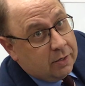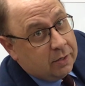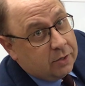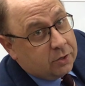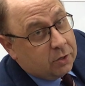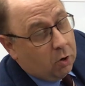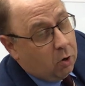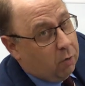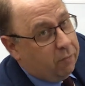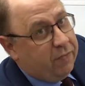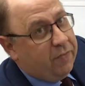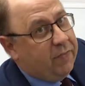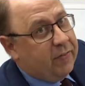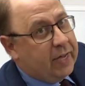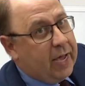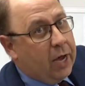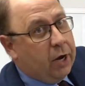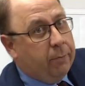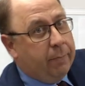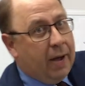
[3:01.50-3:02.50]
So hopefully if you
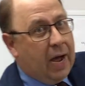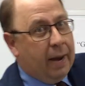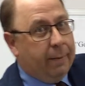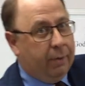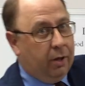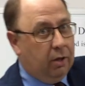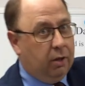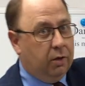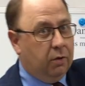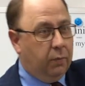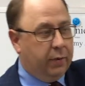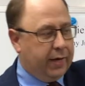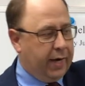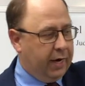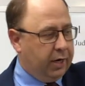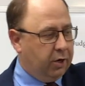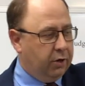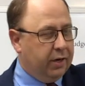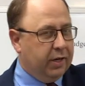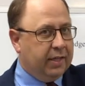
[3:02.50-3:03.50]
got your Bible, we got
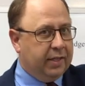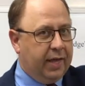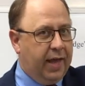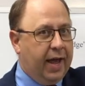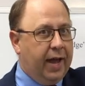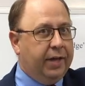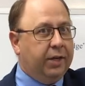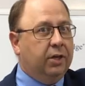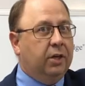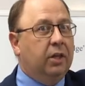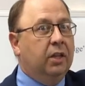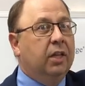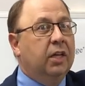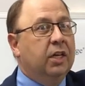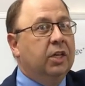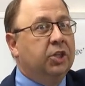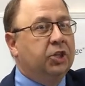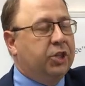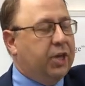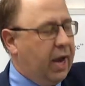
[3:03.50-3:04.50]
to go to Daniel
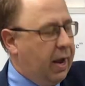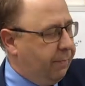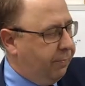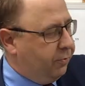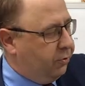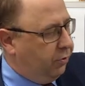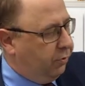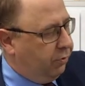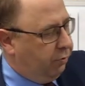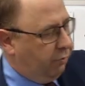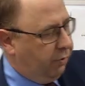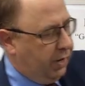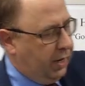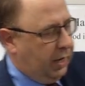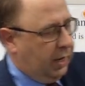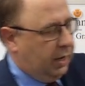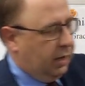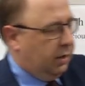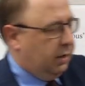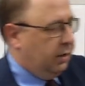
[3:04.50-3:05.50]
chapter
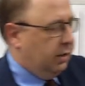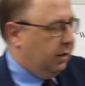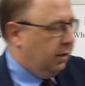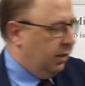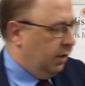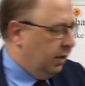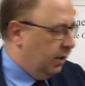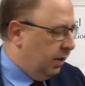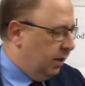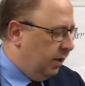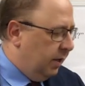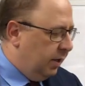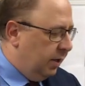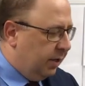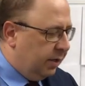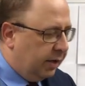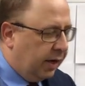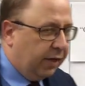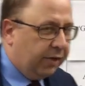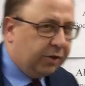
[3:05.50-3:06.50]
3.
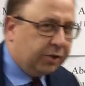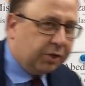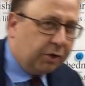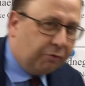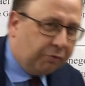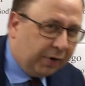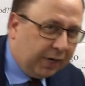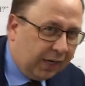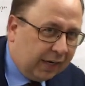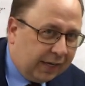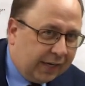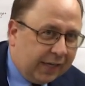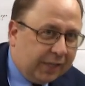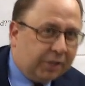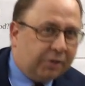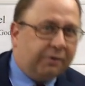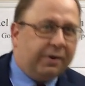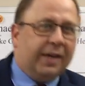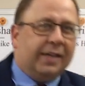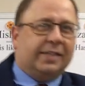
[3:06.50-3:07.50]
Now there's a real
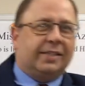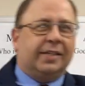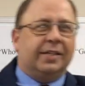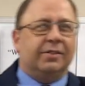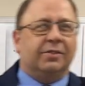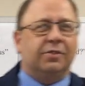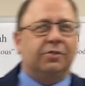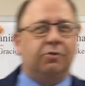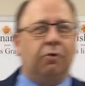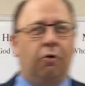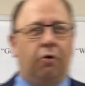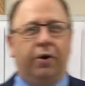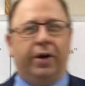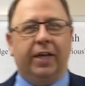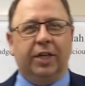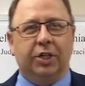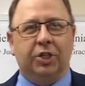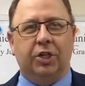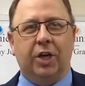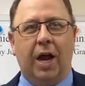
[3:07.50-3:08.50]
interesting story
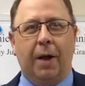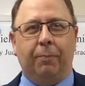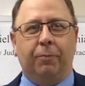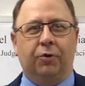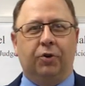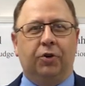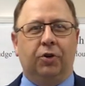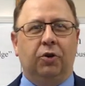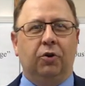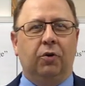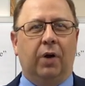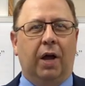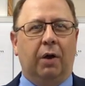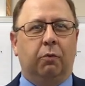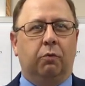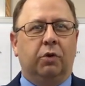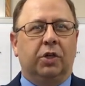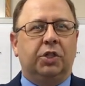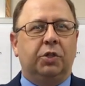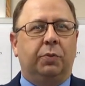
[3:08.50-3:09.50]
in chapter 2 I
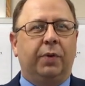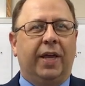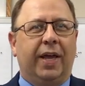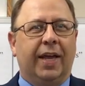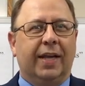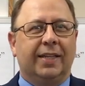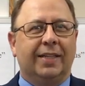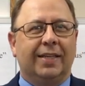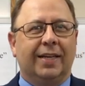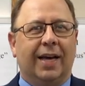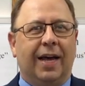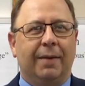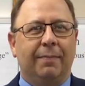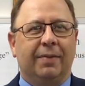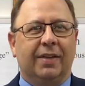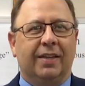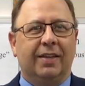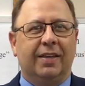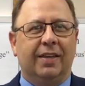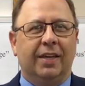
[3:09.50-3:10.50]
wish we had time
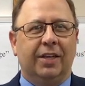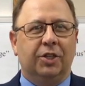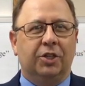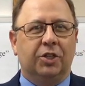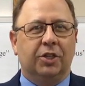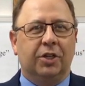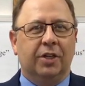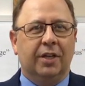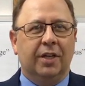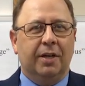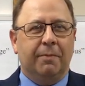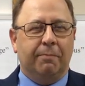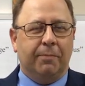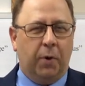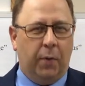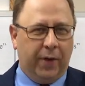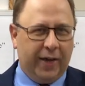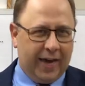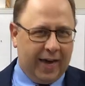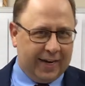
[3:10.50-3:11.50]
to teach.
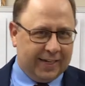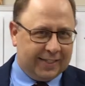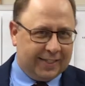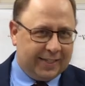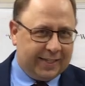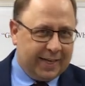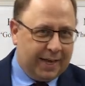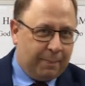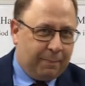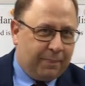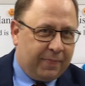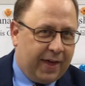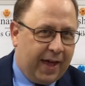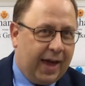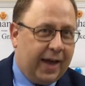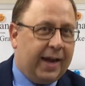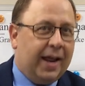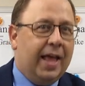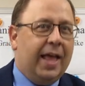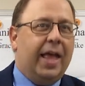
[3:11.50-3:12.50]
But we got to skip
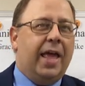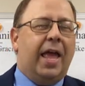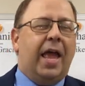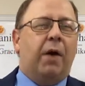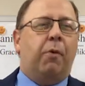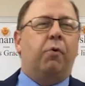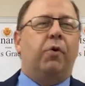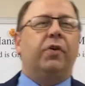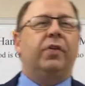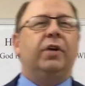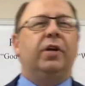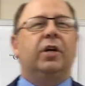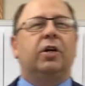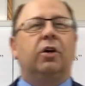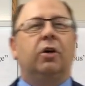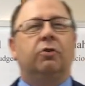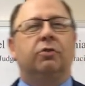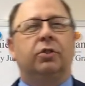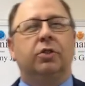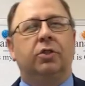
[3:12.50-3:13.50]
that and we're going to
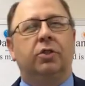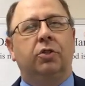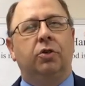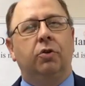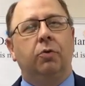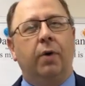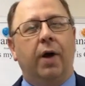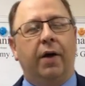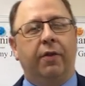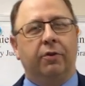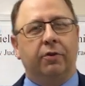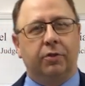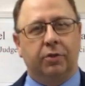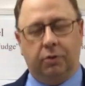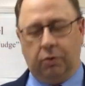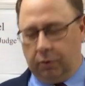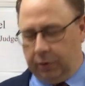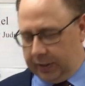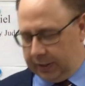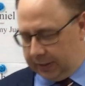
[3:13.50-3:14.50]
go to two other
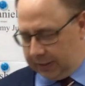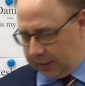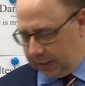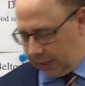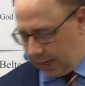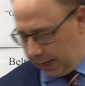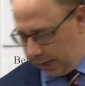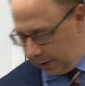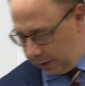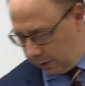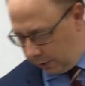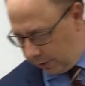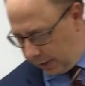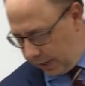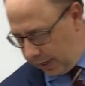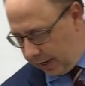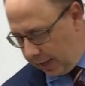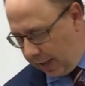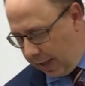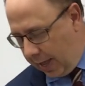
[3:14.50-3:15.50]
stories today, all
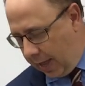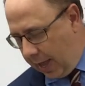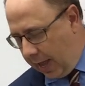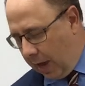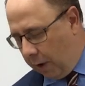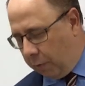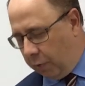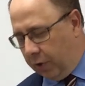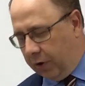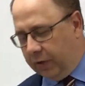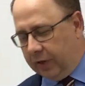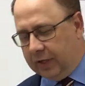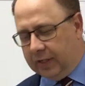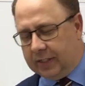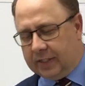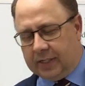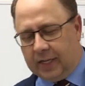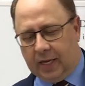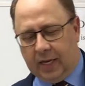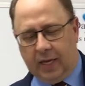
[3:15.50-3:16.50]
right? And we're going to
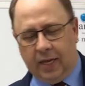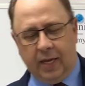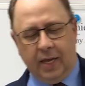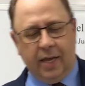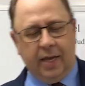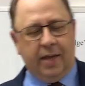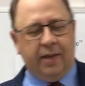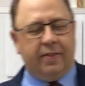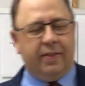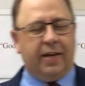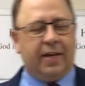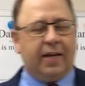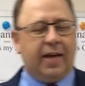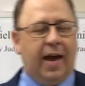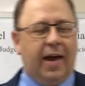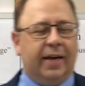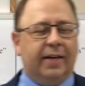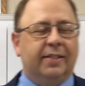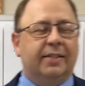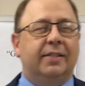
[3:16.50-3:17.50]
see that
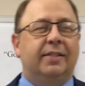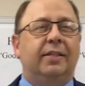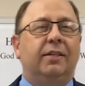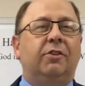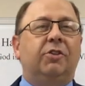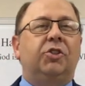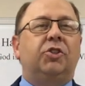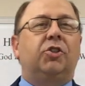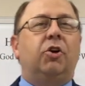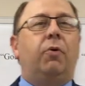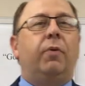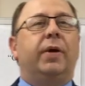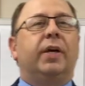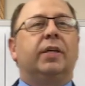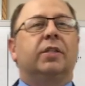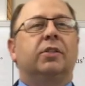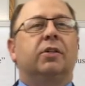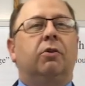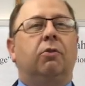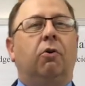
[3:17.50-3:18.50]
God is still showing
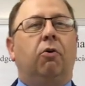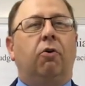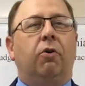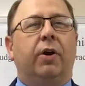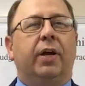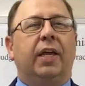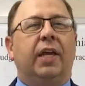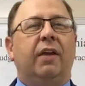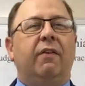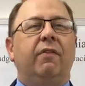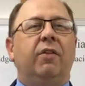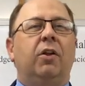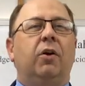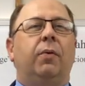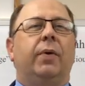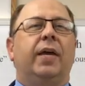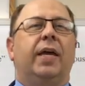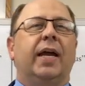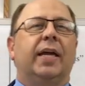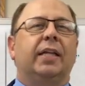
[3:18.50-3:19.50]
his glory even
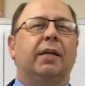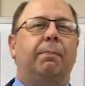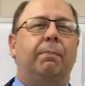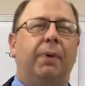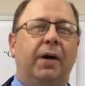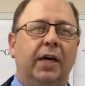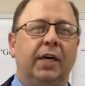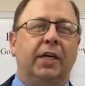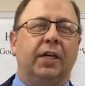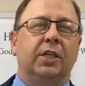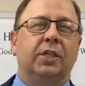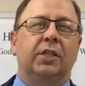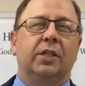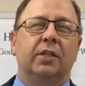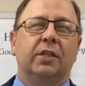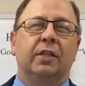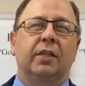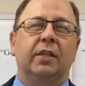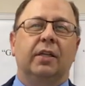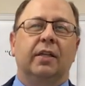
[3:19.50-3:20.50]
though he had to punish
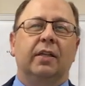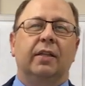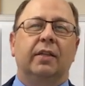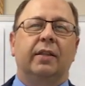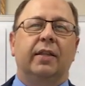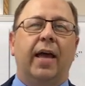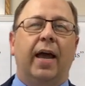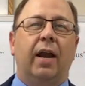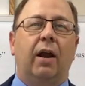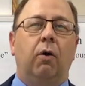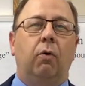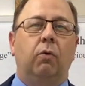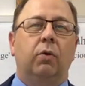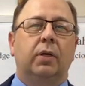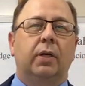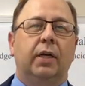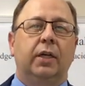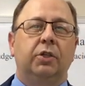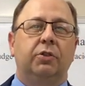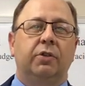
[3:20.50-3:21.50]
that
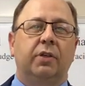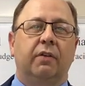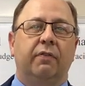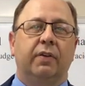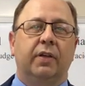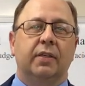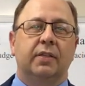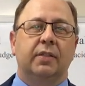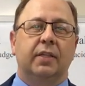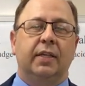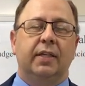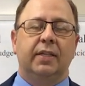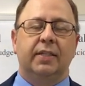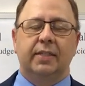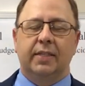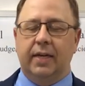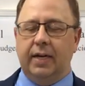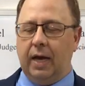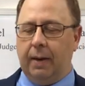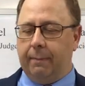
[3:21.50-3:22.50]
old country of his that he
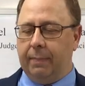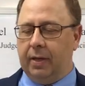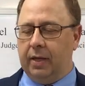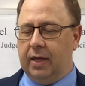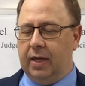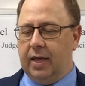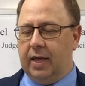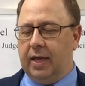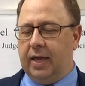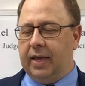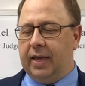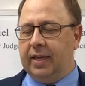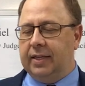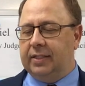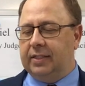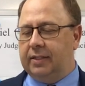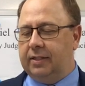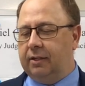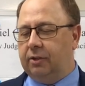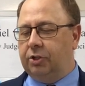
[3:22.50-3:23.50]
set up.
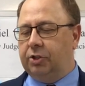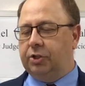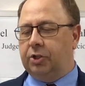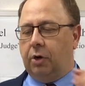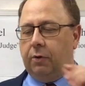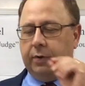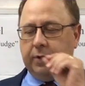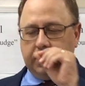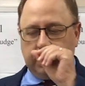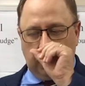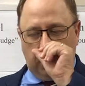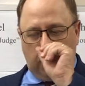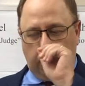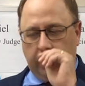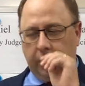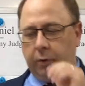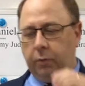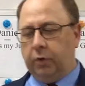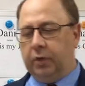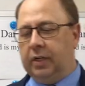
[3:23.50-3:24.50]
He's still showing his
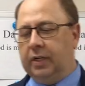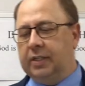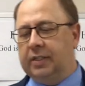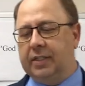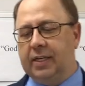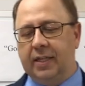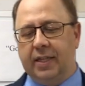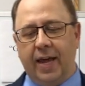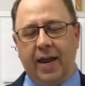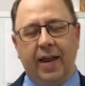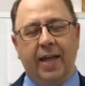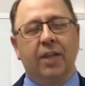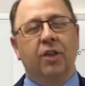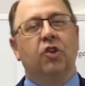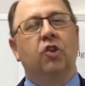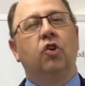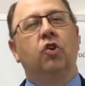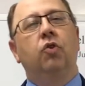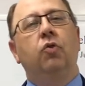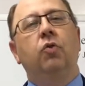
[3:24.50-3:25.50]
glory. We're going to see that in
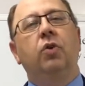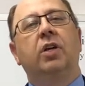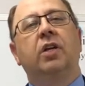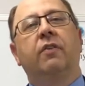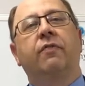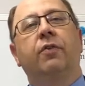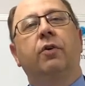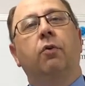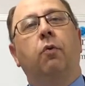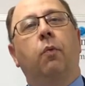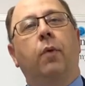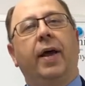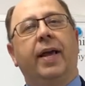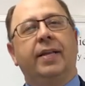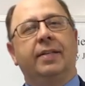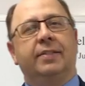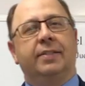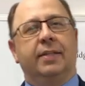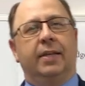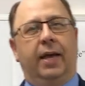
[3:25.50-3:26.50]
two different
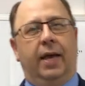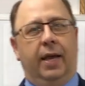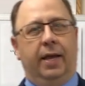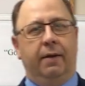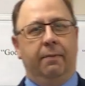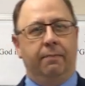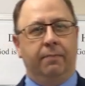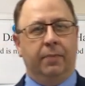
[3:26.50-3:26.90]
ways today.